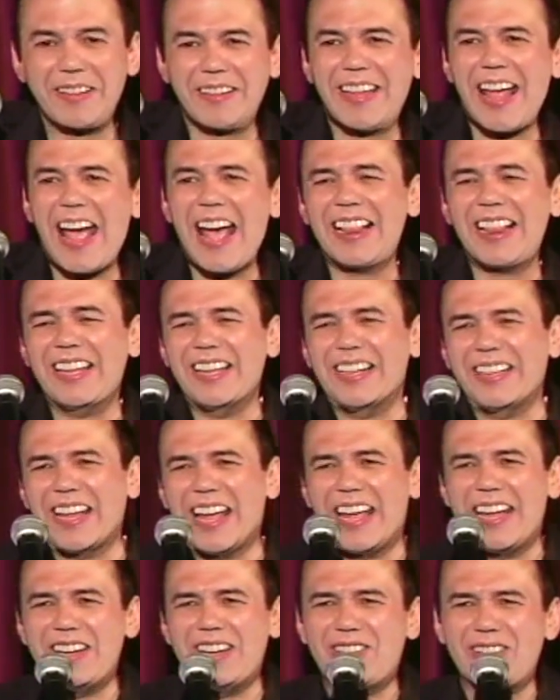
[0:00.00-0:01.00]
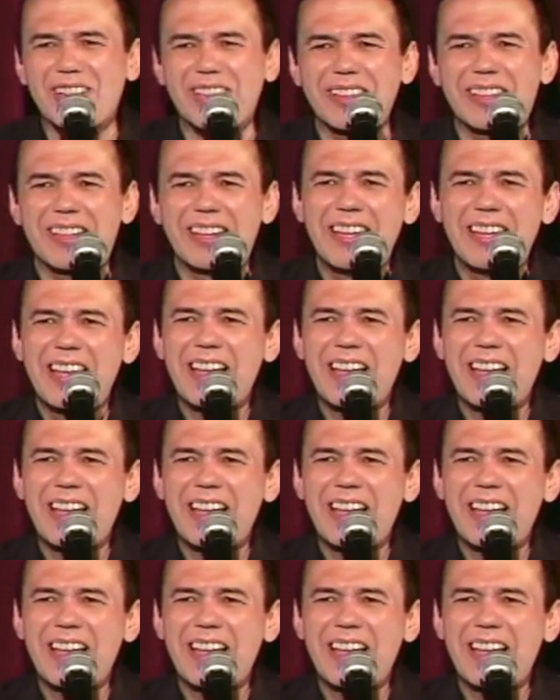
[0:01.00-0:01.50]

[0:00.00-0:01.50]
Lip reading: talent agent